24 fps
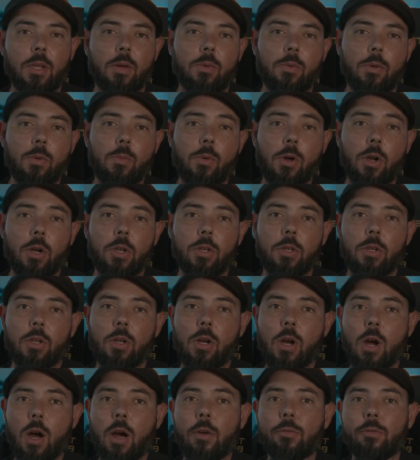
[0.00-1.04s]
that we want to
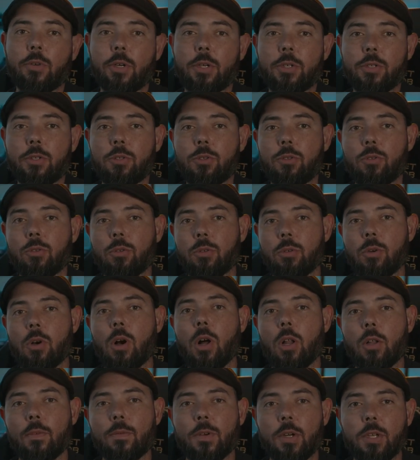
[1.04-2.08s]
offer to
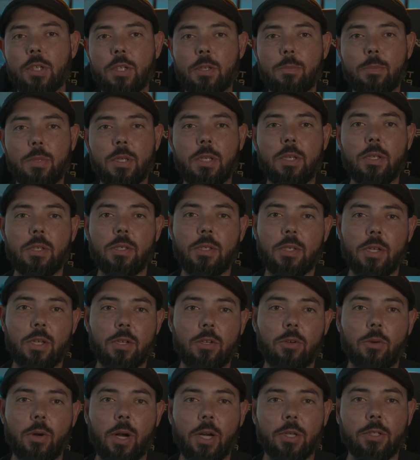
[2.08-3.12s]
all of our DPs and
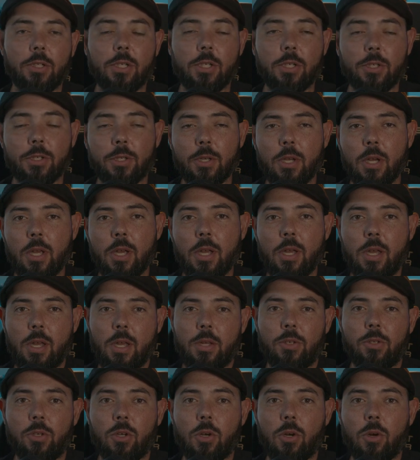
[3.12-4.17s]
directors.
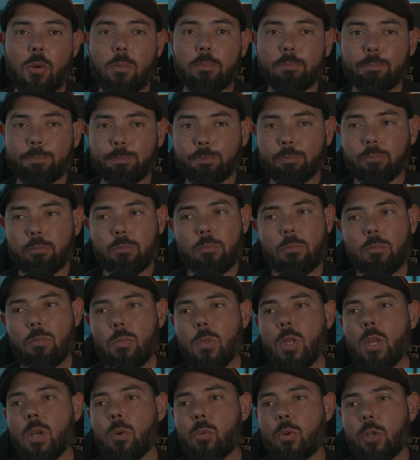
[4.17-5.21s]
So
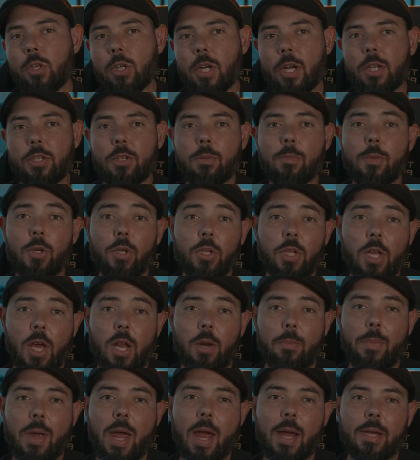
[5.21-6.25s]
we're trying to build out
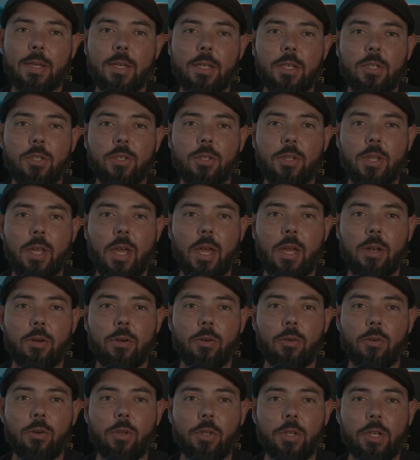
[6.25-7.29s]
a package that
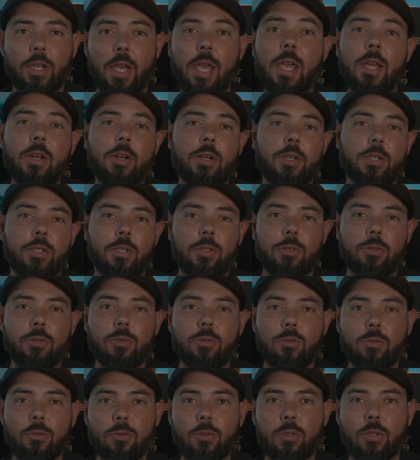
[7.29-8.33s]
really caters
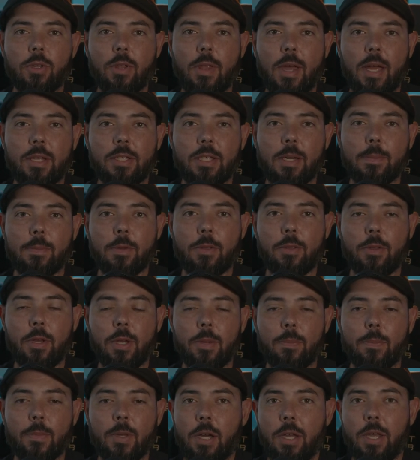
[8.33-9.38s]
to that type of
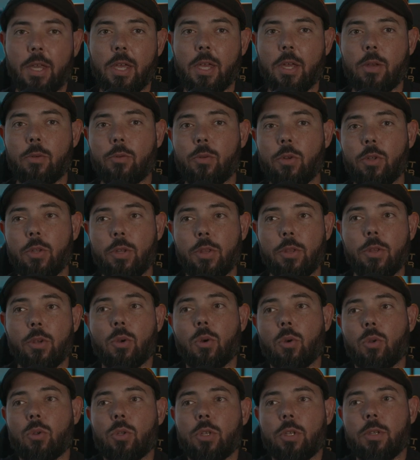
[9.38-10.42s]
thing. Again, really the
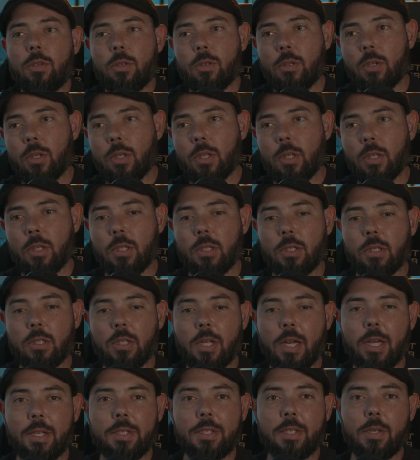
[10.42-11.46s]
only
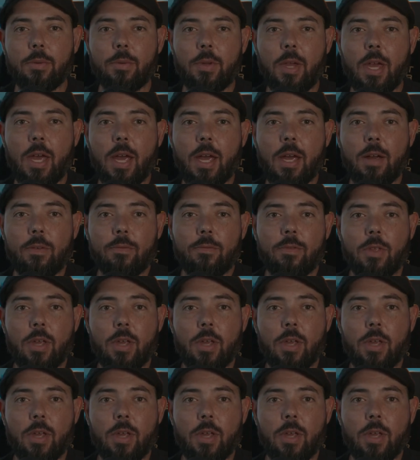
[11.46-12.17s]
lights that we have